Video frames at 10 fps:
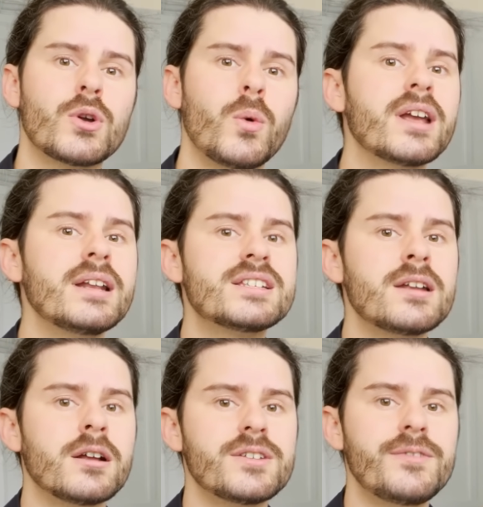quickly
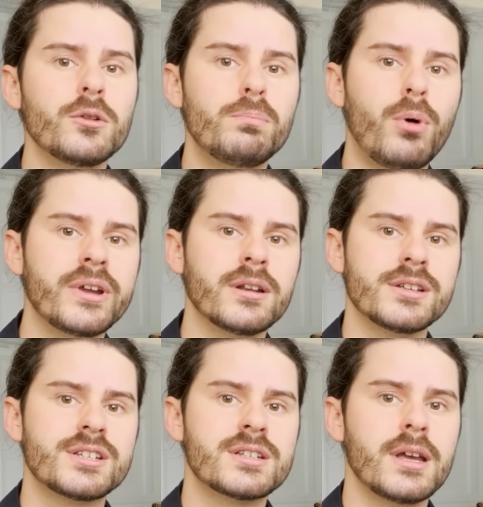start to feel
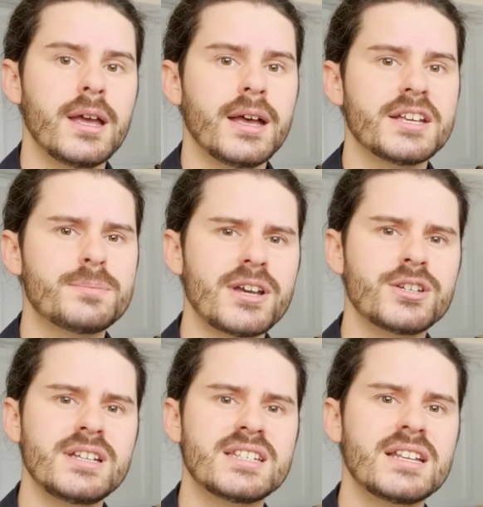pointless,
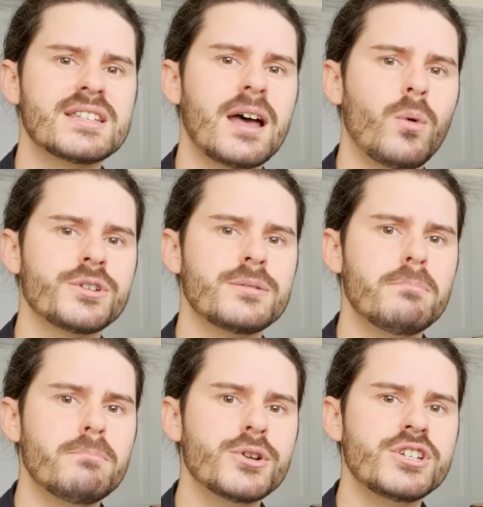especially since there
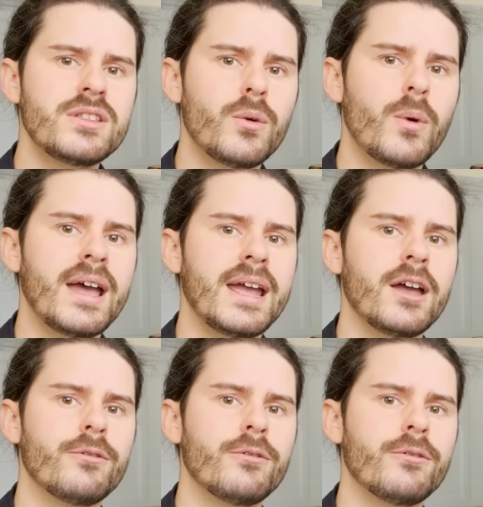wasn't much in the way